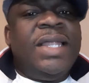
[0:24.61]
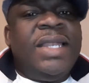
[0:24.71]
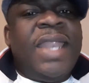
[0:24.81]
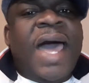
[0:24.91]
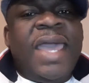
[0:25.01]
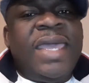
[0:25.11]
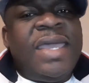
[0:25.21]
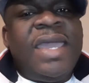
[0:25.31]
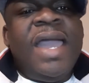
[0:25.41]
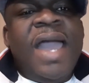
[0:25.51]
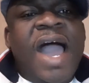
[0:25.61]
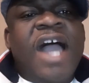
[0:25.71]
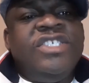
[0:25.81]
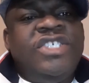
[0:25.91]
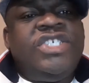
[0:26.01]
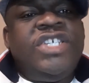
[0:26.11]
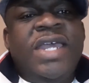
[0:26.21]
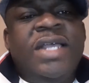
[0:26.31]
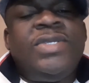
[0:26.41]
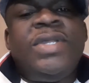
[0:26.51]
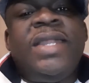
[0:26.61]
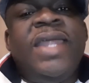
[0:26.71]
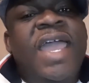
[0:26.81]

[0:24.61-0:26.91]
like, and share so that